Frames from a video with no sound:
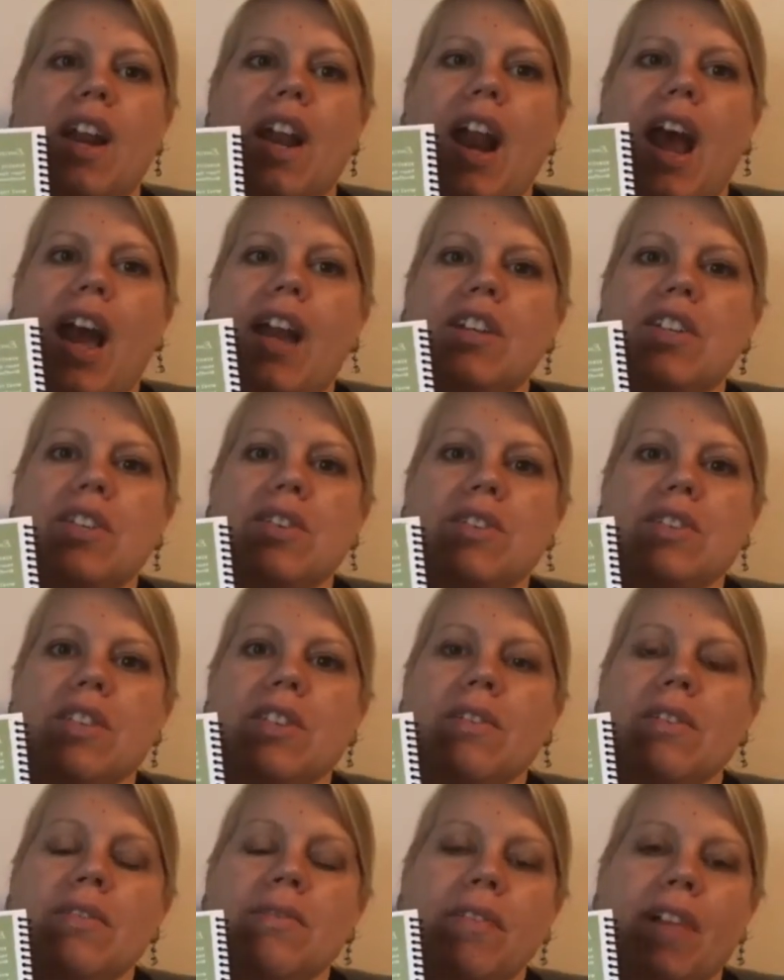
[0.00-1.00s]
and I chose
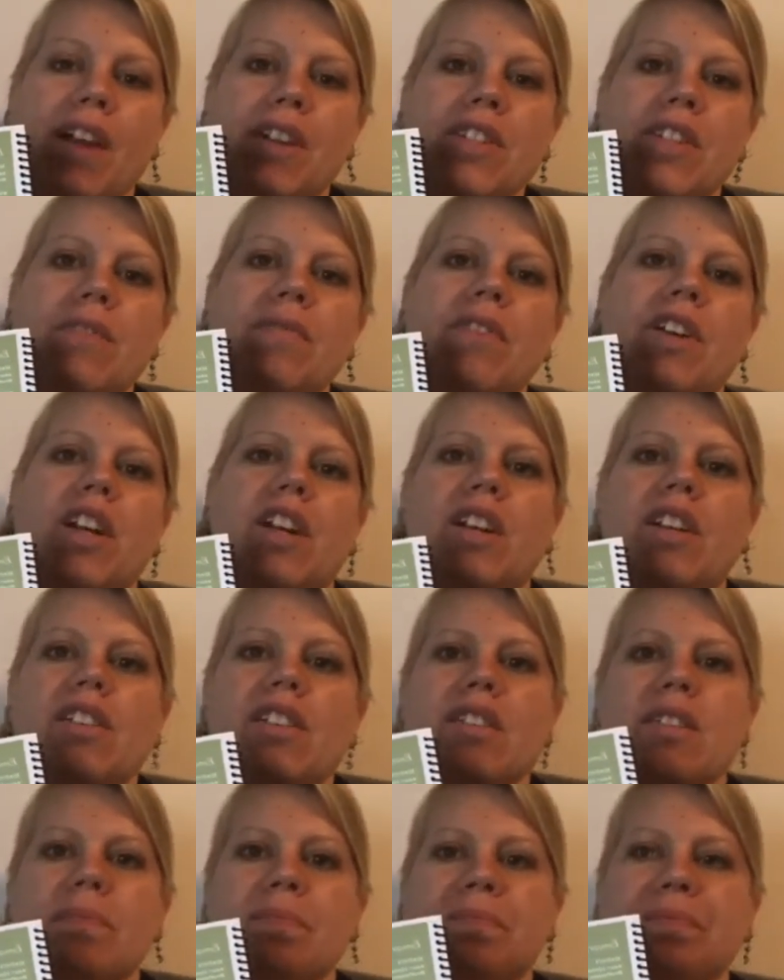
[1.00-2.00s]
a reflection
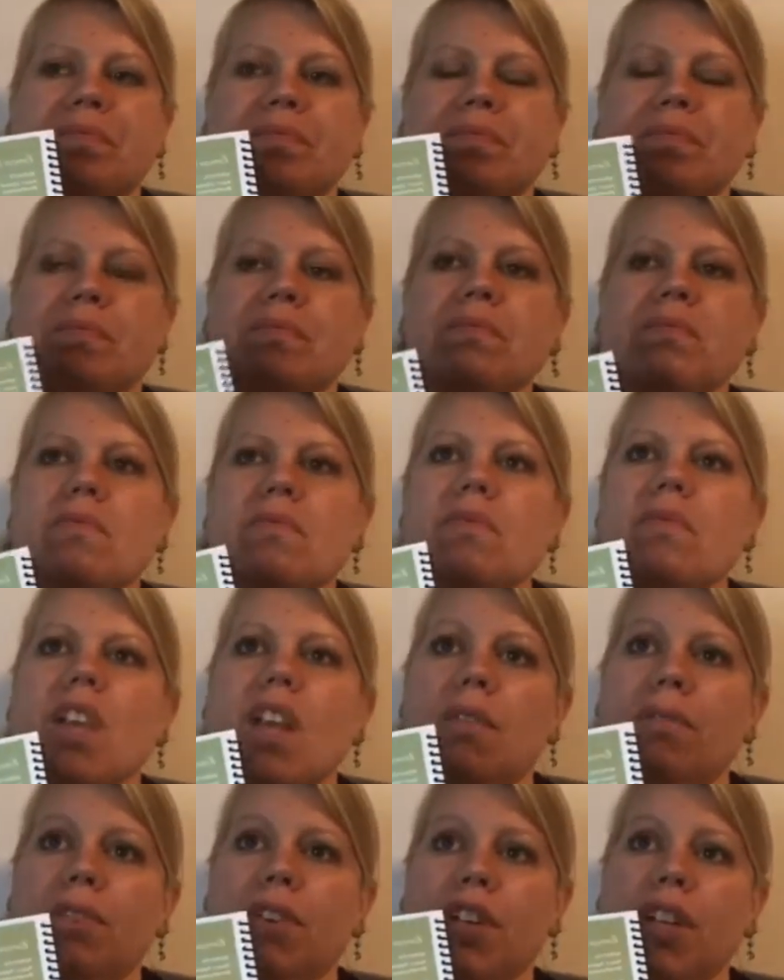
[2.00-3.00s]
verse
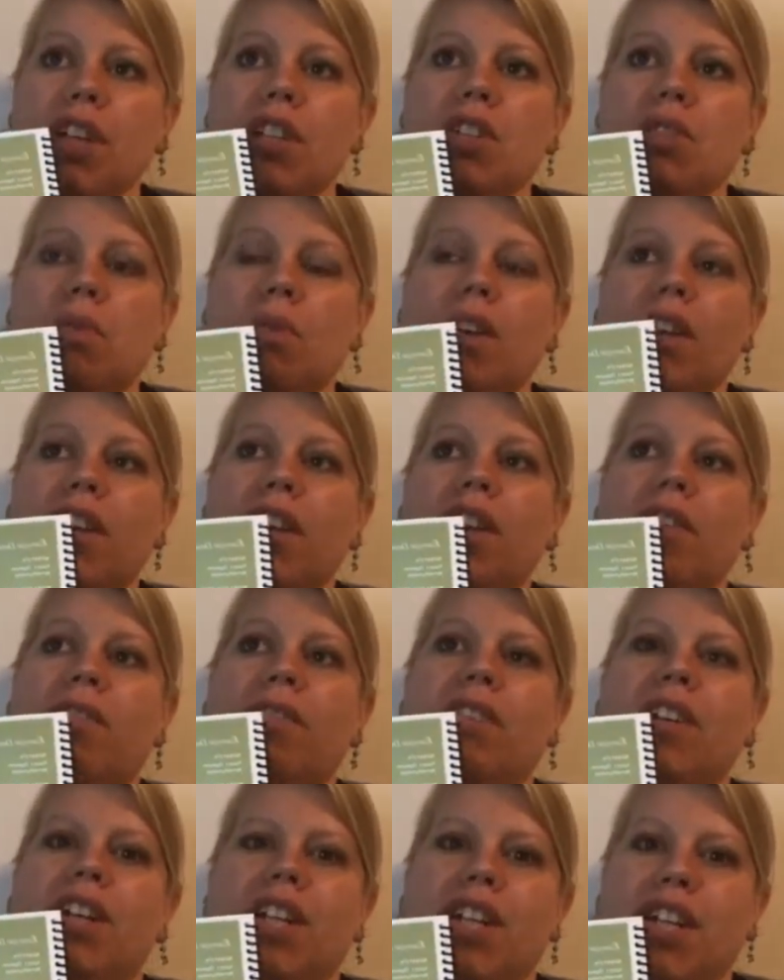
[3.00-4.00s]
for each one very